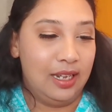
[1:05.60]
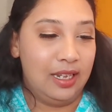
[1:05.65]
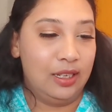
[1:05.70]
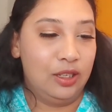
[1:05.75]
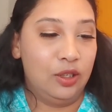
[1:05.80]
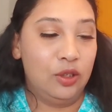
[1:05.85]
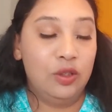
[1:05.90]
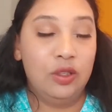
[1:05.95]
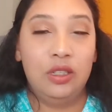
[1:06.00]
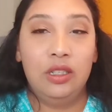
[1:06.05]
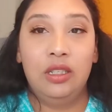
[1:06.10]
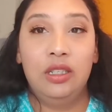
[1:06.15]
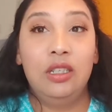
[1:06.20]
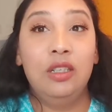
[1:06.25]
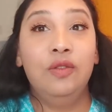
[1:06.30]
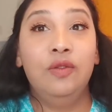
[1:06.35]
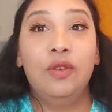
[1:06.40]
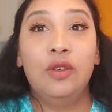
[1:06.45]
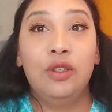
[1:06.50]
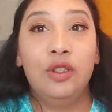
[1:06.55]
So this is
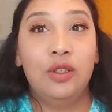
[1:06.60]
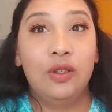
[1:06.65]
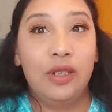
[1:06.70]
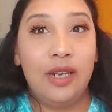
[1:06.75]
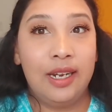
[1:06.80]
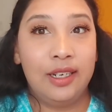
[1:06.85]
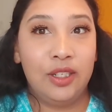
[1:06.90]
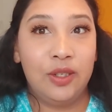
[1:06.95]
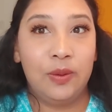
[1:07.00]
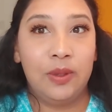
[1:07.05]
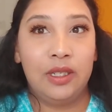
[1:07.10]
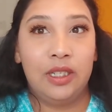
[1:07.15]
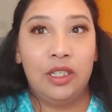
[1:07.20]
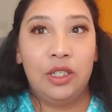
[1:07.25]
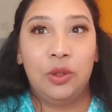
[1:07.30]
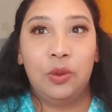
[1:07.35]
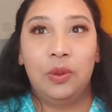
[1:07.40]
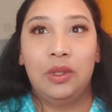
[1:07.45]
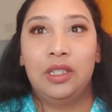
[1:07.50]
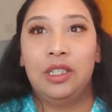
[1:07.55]
for July
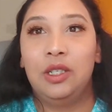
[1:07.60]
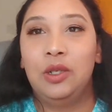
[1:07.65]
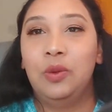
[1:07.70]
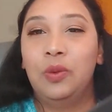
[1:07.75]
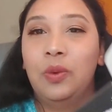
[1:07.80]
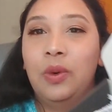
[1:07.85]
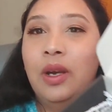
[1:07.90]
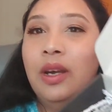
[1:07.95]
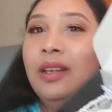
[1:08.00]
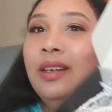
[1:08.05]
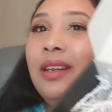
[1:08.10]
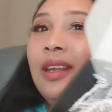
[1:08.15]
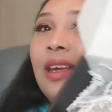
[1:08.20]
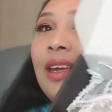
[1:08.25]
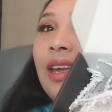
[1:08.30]
2021,